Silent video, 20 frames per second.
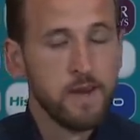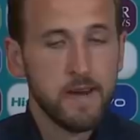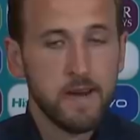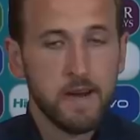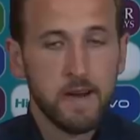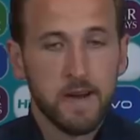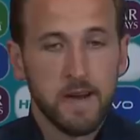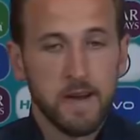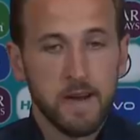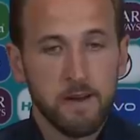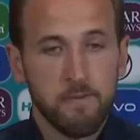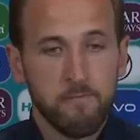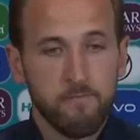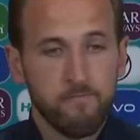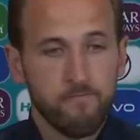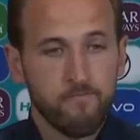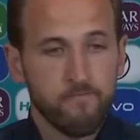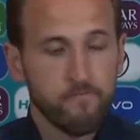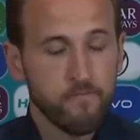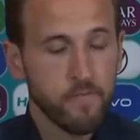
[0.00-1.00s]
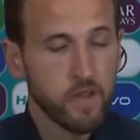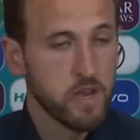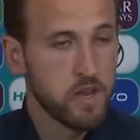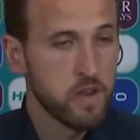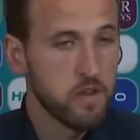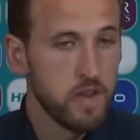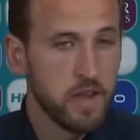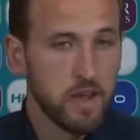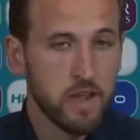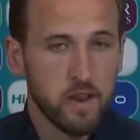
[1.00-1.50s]

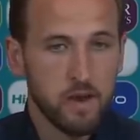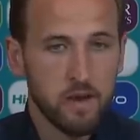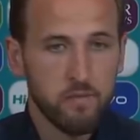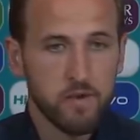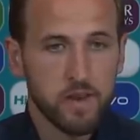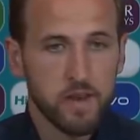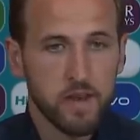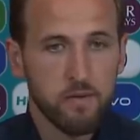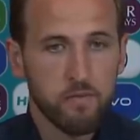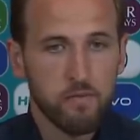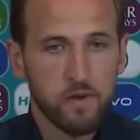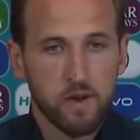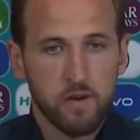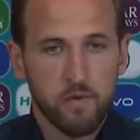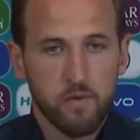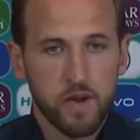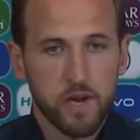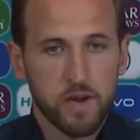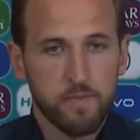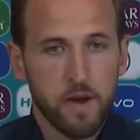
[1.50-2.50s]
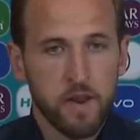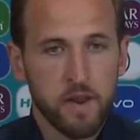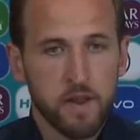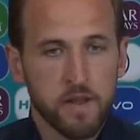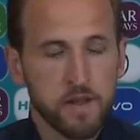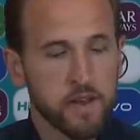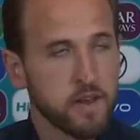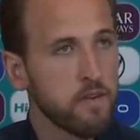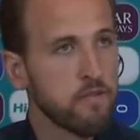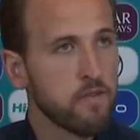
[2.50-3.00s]
Like we said, we're expecting
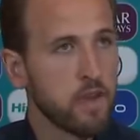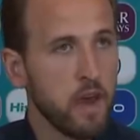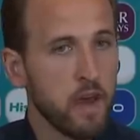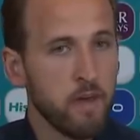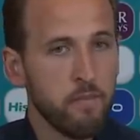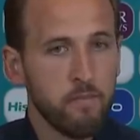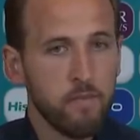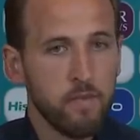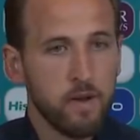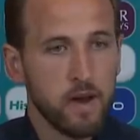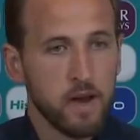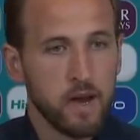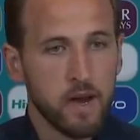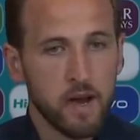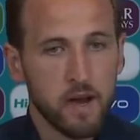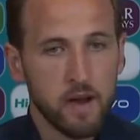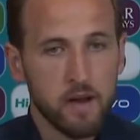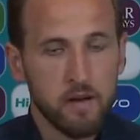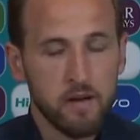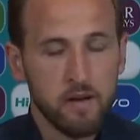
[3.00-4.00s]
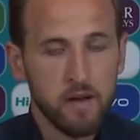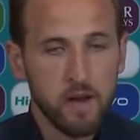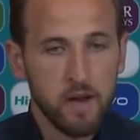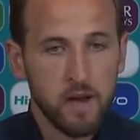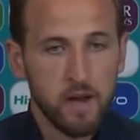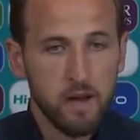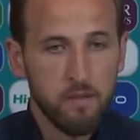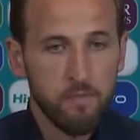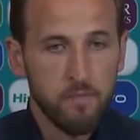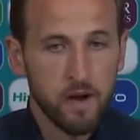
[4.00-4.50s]
a tough game.
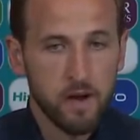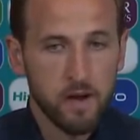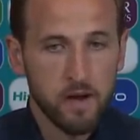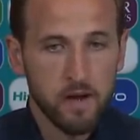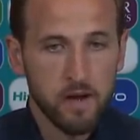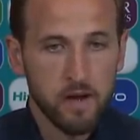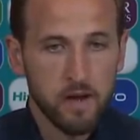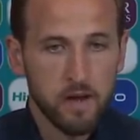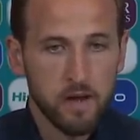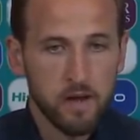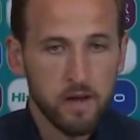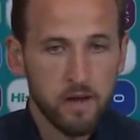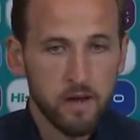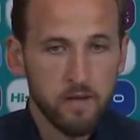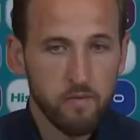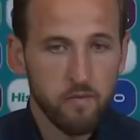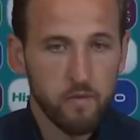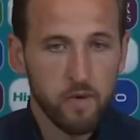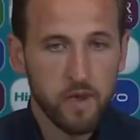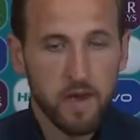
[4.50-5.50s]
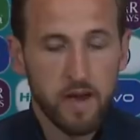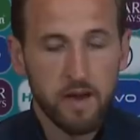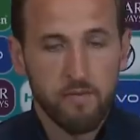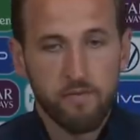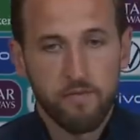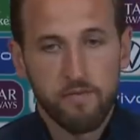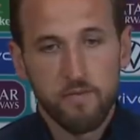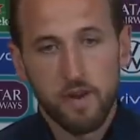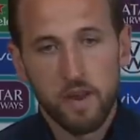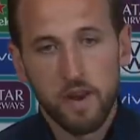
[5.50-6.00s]
But we
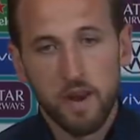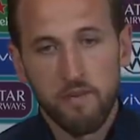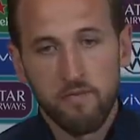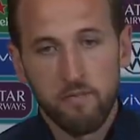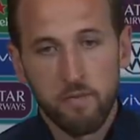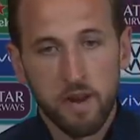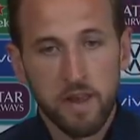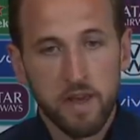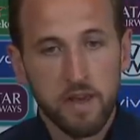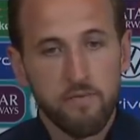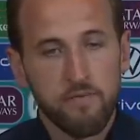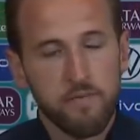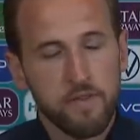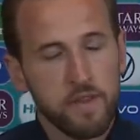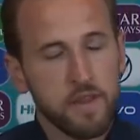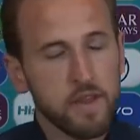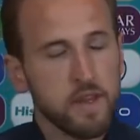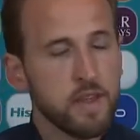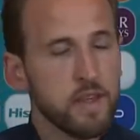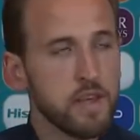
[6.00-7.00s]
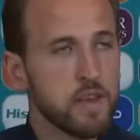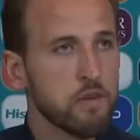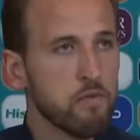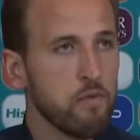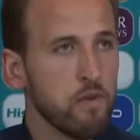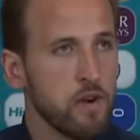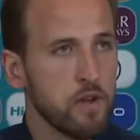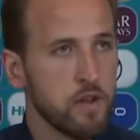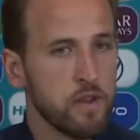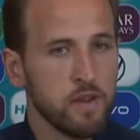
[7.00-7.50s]
have enough belief in this
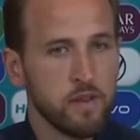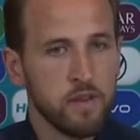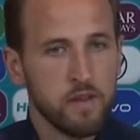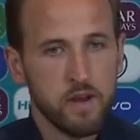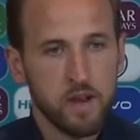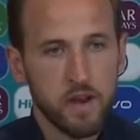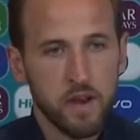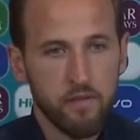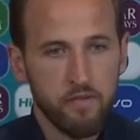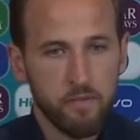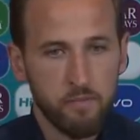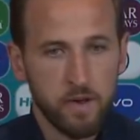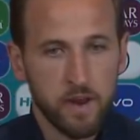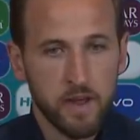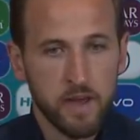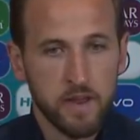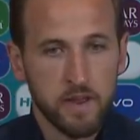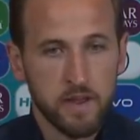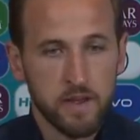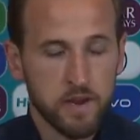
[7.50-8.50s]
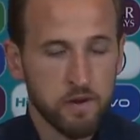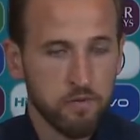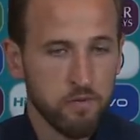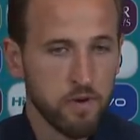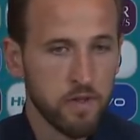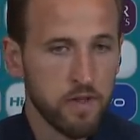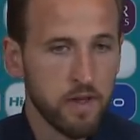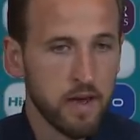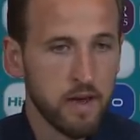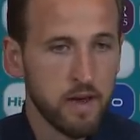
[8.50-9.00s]
squad and enough ability in this
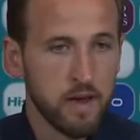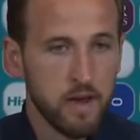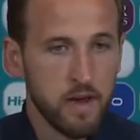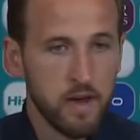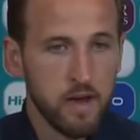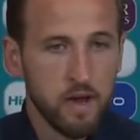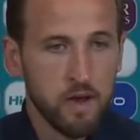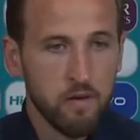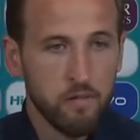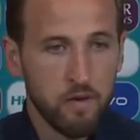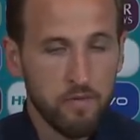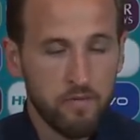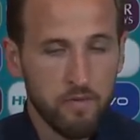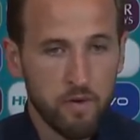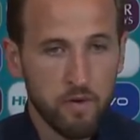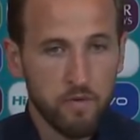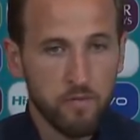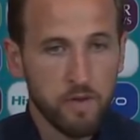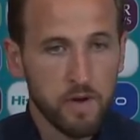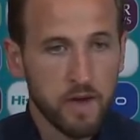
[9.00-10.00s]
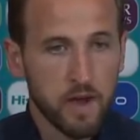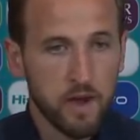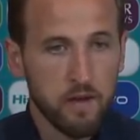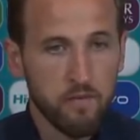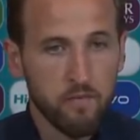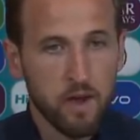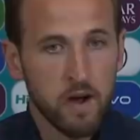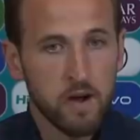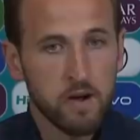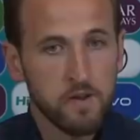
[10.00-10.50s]
squad that we feel if we get
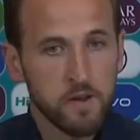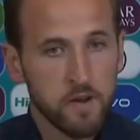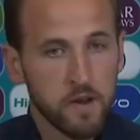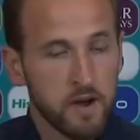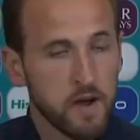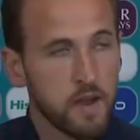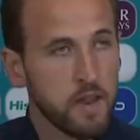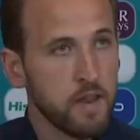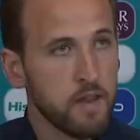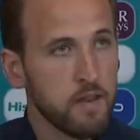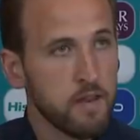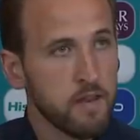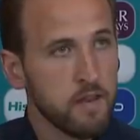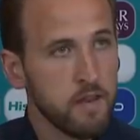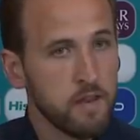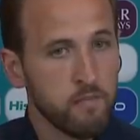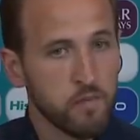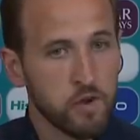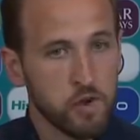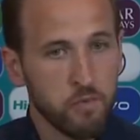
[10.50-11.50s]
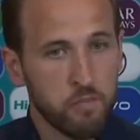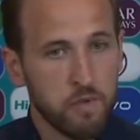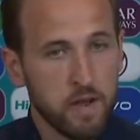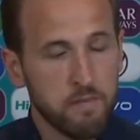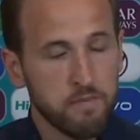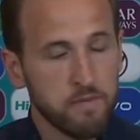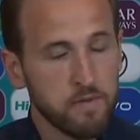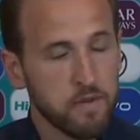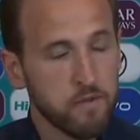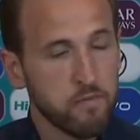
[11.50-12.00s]
it right on the night, then we should be
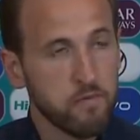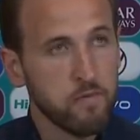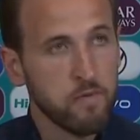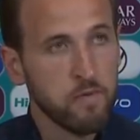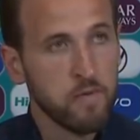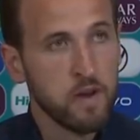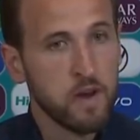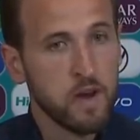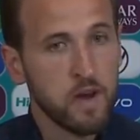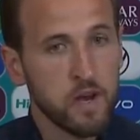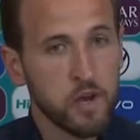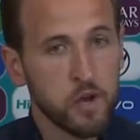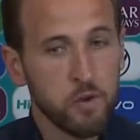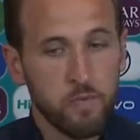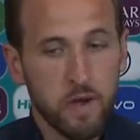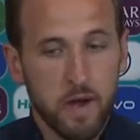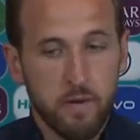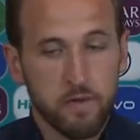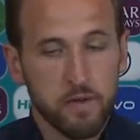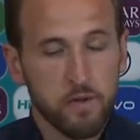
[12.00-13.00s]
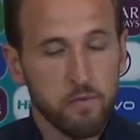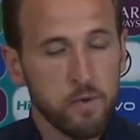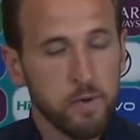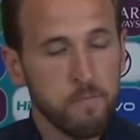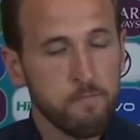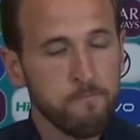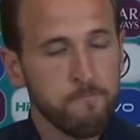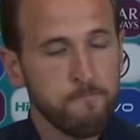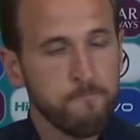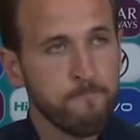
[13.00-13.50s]
able to
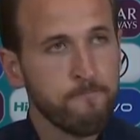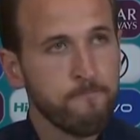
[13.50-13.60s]
win.